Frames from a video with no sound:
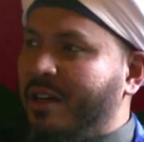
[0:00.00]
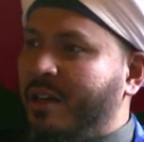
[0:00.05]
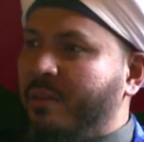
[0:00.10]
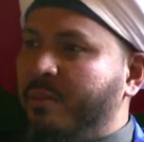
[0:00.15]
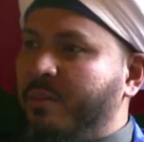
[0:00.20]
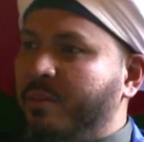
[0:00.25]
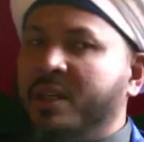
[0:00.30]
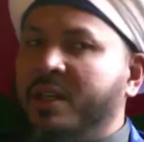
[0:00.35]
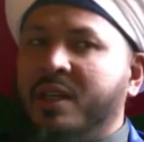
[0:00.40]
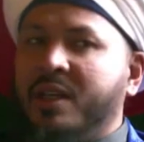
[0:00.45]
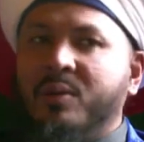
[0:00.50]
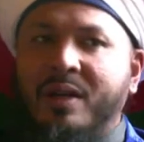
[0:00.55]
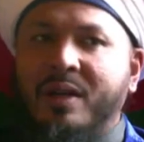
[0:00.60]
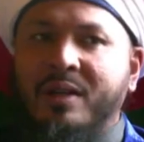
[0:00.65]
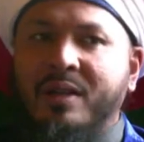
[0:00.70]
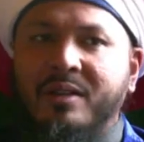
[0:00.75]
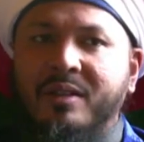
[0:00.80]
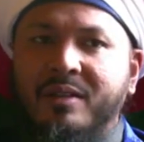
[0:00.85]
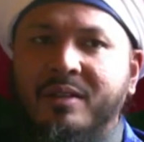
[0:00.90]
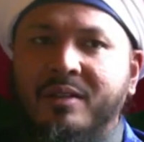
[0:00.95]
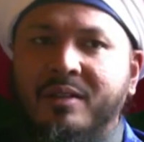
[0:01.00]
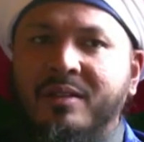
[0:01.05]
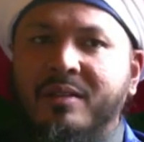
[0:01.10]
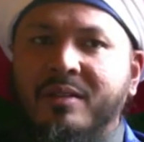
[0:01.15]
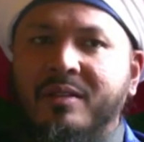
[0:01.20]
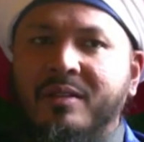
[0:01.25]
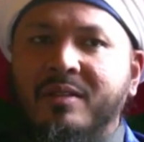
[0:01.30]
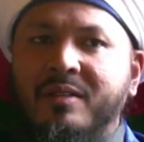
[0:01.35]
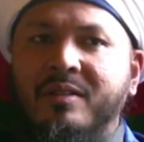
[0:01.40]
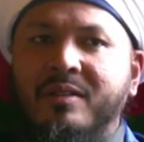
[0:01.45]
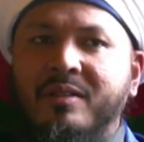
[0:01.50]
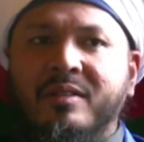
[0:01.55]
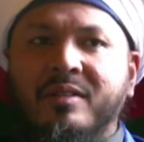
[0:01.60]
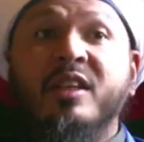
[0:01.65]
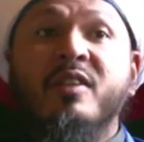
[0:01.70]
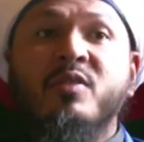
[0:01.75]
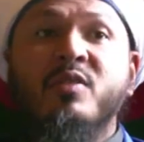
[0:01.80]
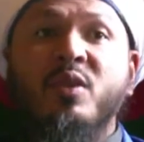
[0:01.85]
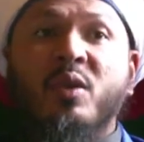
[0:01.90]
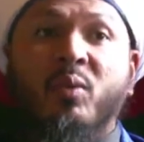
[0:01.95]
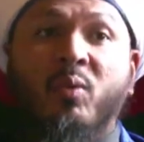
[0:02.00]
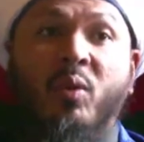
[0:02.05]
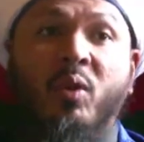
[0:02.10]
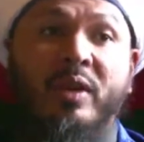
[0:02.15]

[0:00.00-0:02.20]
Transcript: Meaning what? He gives